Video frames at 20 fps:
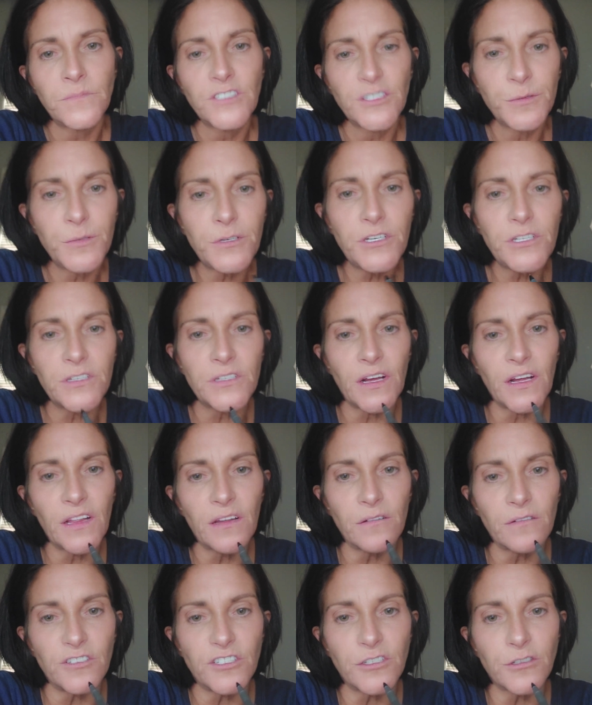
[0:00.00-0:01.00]
Especially that
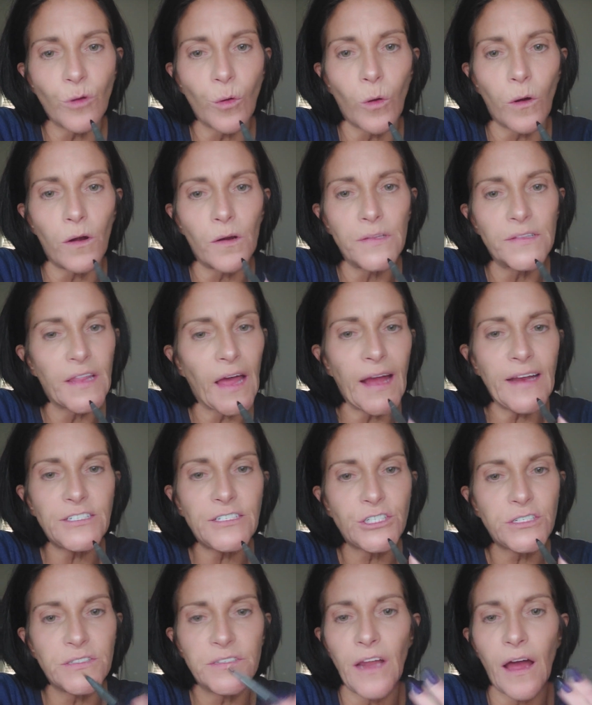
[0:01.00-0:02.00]
little sore.
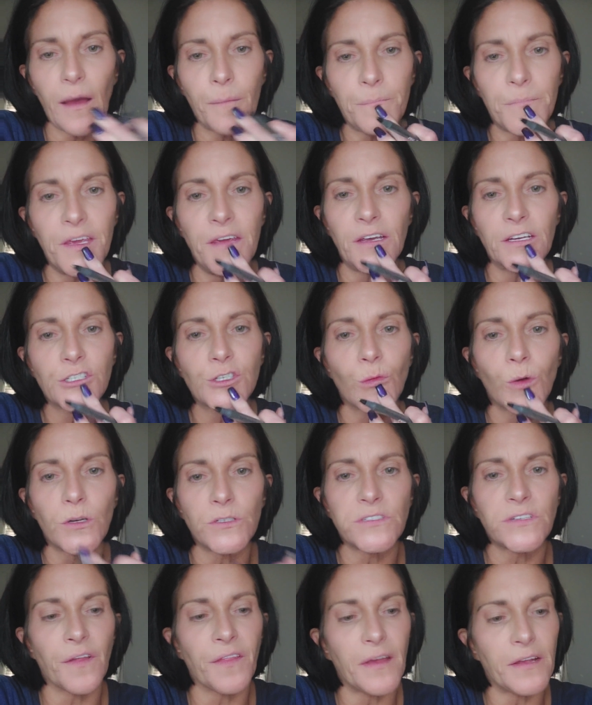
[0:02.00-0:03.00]
That should not be a
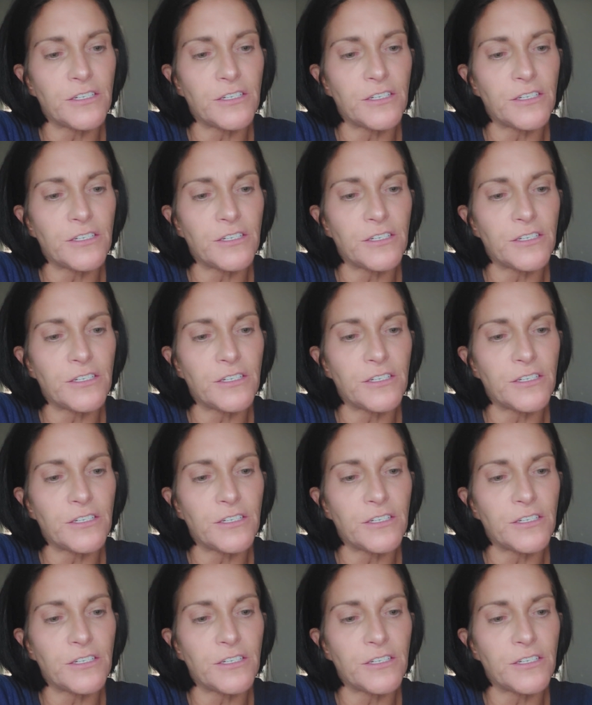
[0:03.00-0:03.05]
sore though.